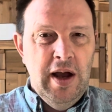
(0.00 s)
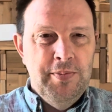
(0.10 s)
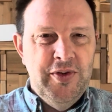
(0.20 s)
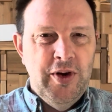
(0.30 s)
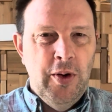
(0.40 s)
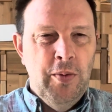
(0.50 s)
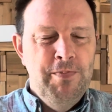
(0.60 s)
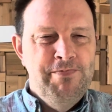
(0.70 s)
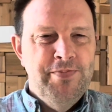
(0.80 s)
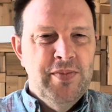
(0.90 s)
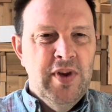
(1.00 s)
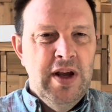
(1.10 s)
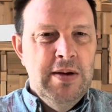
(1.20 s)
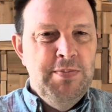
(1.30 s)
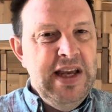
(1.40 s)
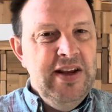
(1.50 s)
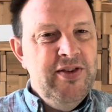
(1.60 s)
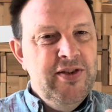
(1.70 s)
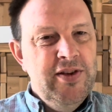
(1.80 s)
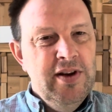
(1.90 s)
So
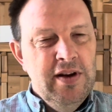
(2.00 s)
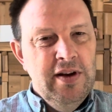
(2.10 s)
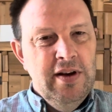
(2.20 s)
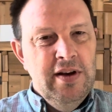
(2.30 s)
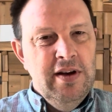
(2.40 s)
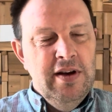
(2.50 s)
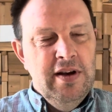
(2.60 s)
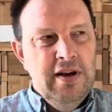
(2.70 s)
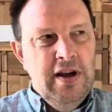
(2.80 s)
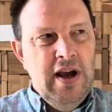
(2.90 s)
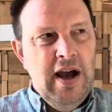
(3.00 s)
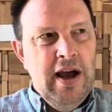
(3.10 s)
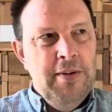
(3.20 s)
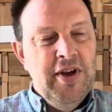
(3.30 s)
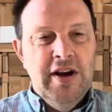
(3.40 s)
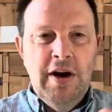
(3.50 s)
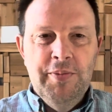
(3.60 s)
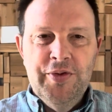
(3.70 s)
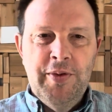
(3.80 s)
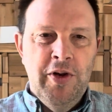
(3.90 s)
peace that
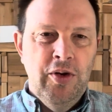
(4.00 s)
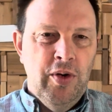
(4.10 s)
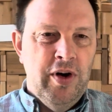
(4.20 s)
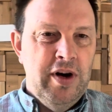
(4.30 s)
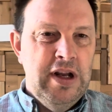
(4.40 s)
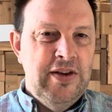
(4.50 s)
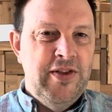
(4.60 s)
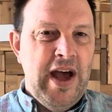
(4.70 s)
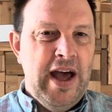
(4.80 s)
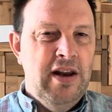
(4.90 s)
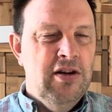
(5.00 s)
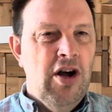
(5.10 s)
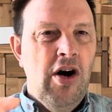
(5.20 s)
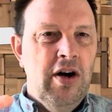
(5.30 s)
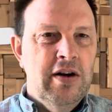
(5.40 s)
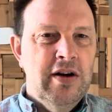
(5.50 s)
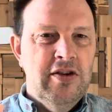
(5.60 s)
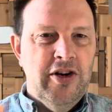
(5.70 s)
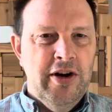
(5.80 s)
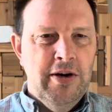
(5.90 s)
comes from the Lord is that
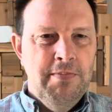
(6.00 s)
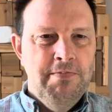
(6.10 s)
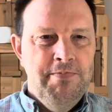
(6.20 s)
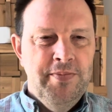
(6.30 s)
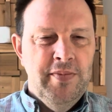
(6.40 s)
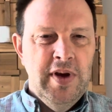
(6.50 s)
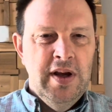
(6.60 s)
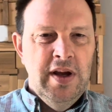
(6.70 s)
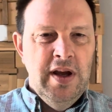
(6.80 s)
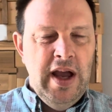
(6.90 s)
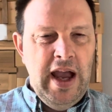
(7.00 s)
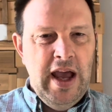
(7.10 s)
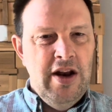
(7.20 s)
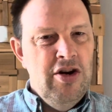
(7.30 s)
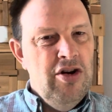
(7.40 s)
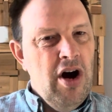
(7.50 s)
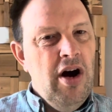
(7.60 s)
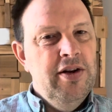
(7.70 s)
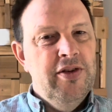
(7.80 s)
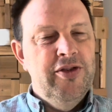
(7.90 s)
long-term and
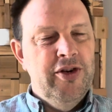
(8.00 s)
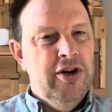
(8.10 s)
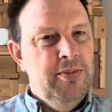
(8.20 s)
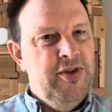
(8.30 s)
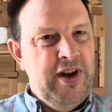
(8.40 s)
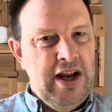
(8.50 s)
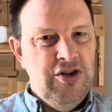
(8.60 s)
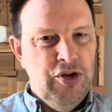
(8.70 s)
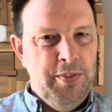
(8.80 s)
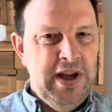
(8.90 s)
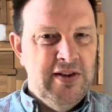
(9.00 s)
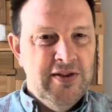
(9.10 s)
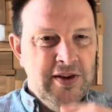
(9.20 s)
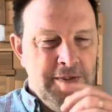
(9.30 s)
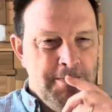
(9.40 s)
non-circumstantial peace.